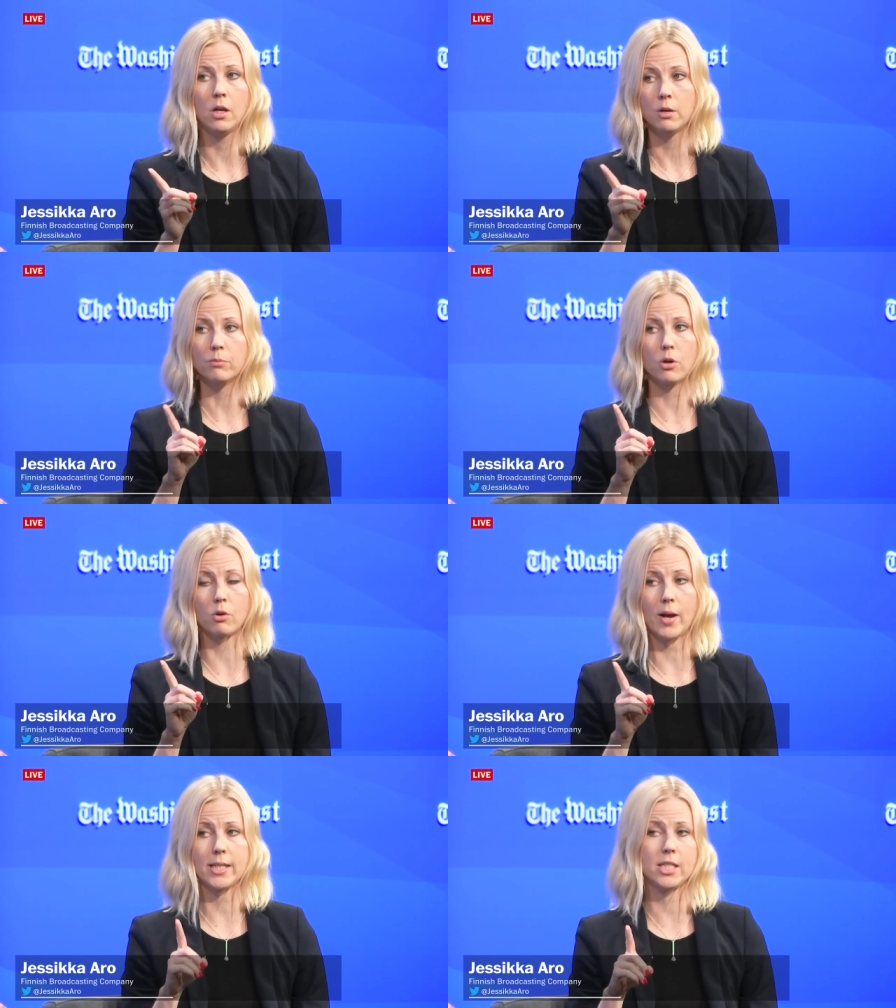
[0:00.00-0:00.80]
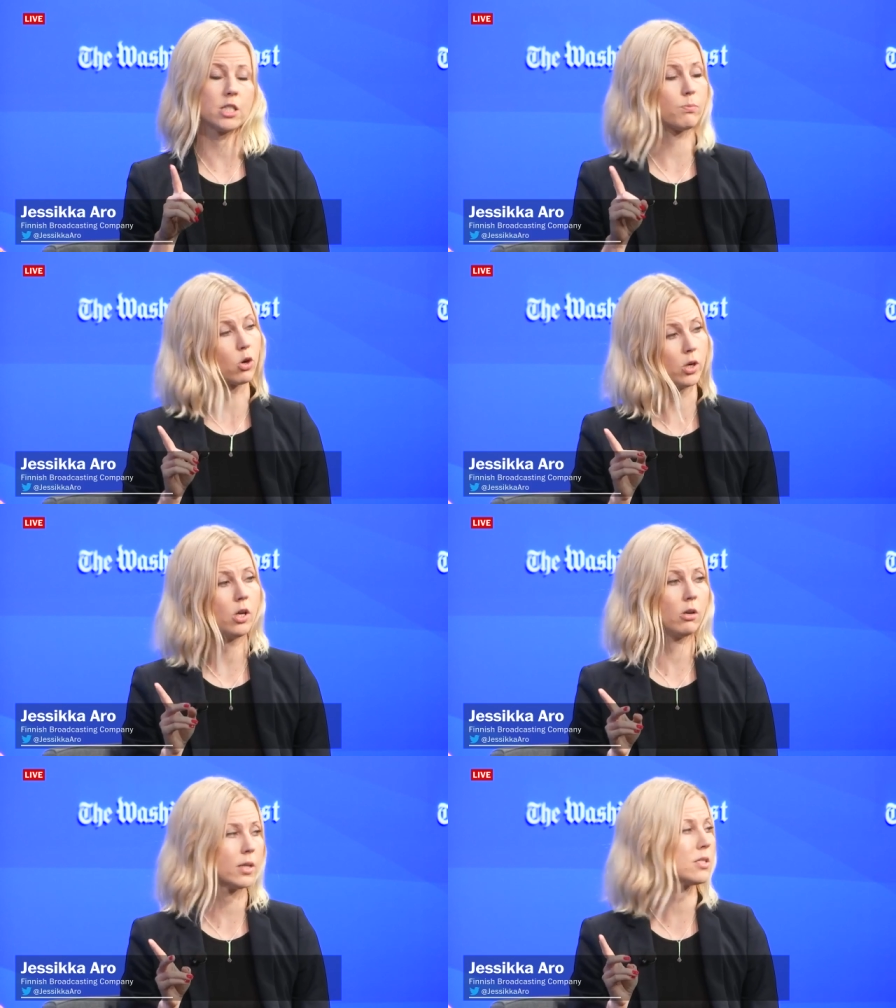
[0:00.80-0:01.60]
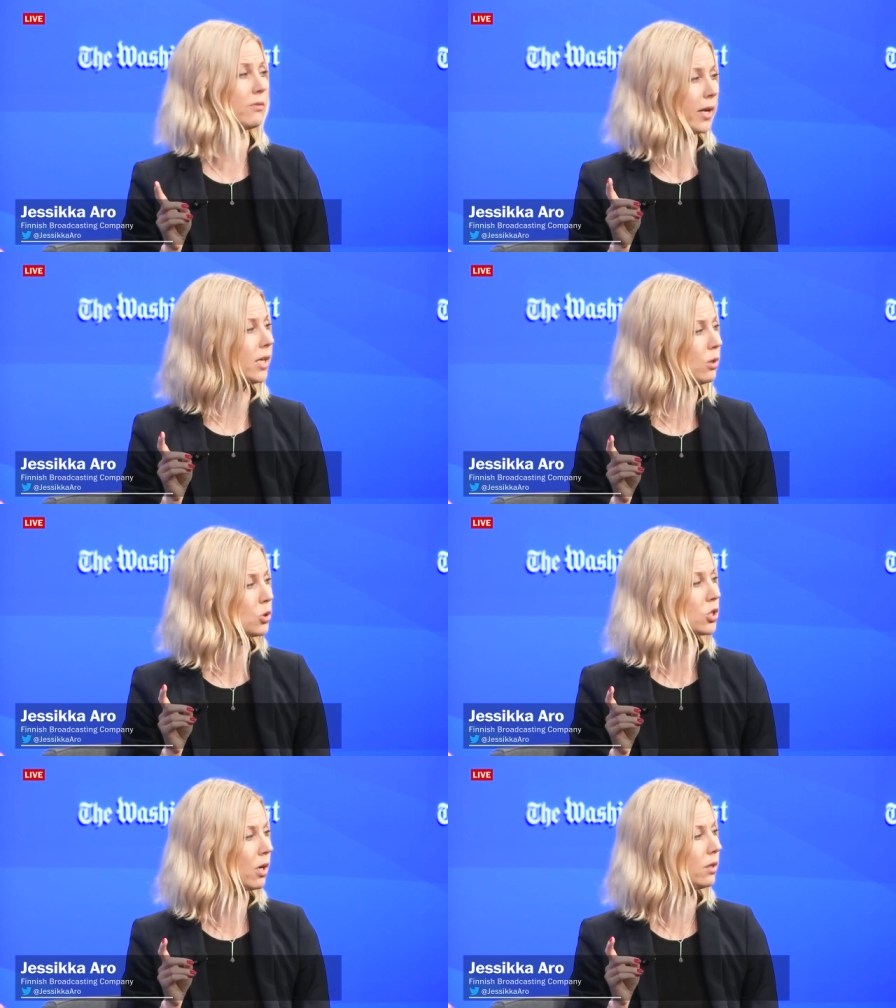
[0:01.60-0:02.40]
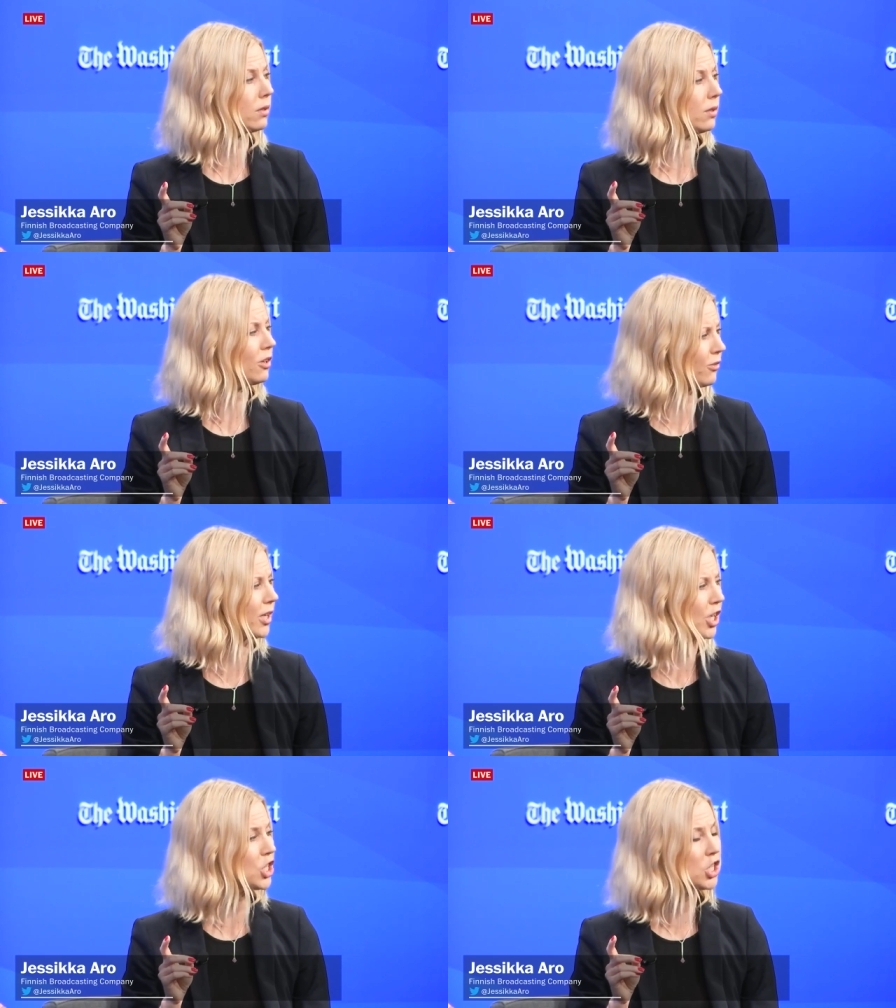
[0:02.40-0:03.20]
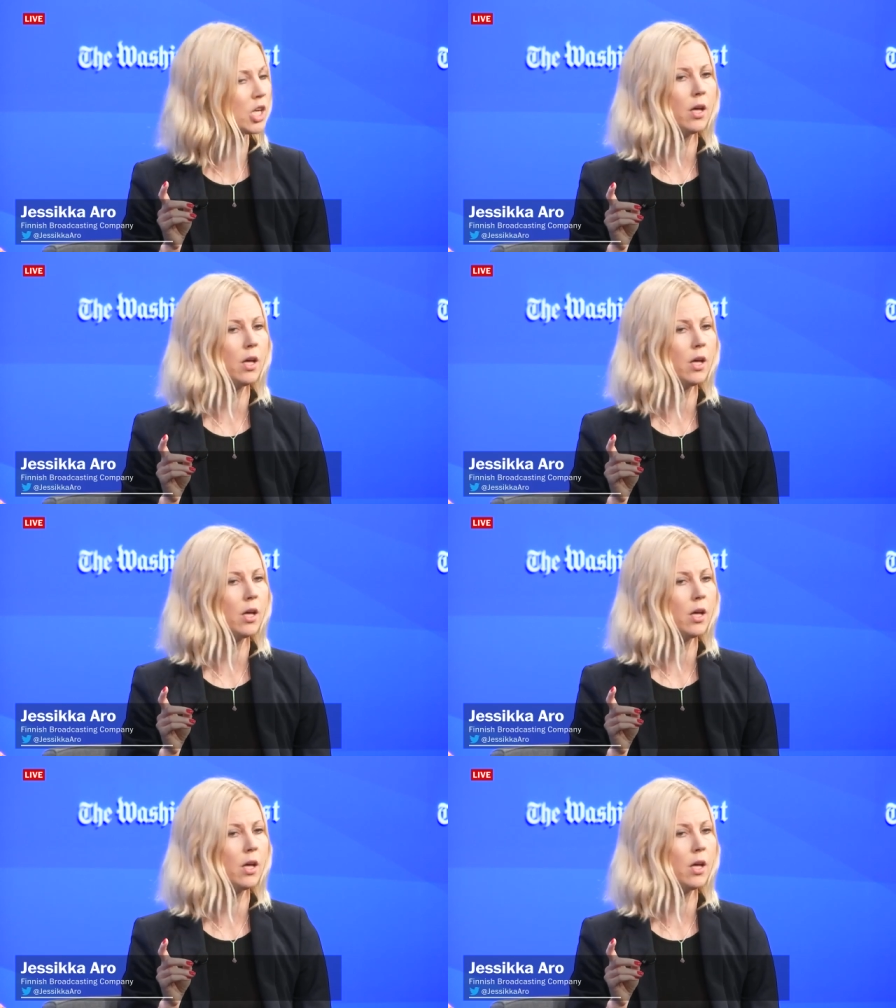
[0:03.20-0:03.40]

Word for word: pro-racist, pro-neo-Nazi fake news site in Finnish.